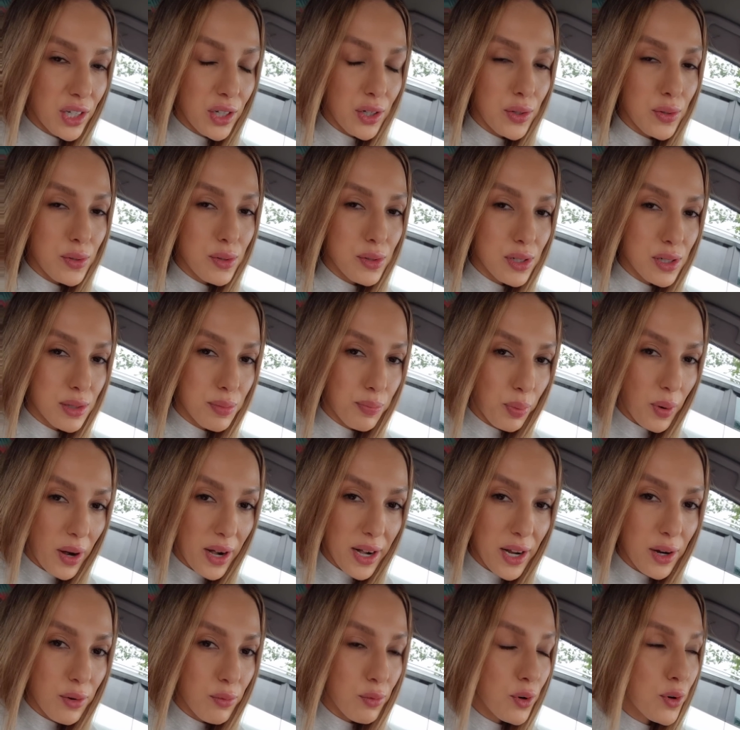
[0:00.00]
you,
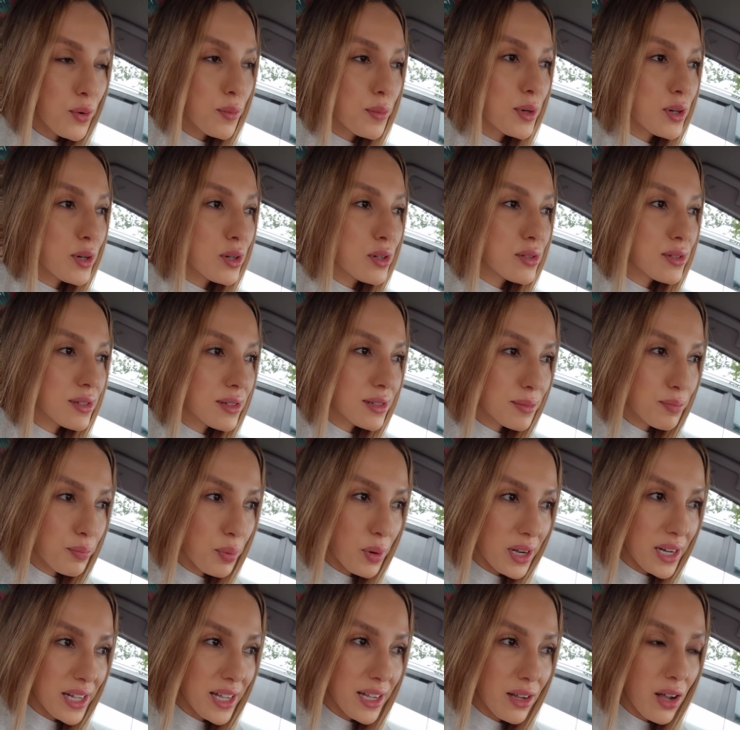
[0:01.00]
spreading rumors,
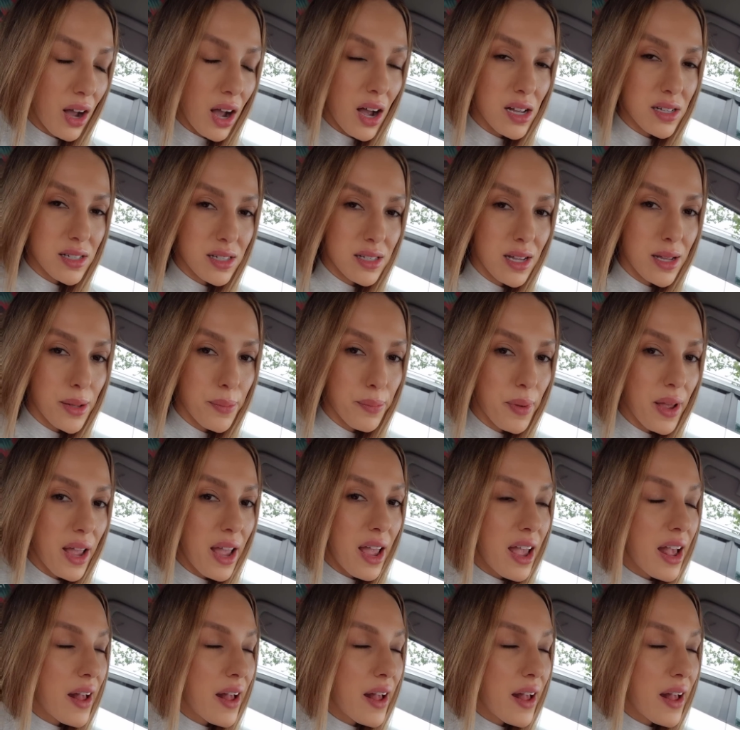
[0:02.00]
spreading gossip.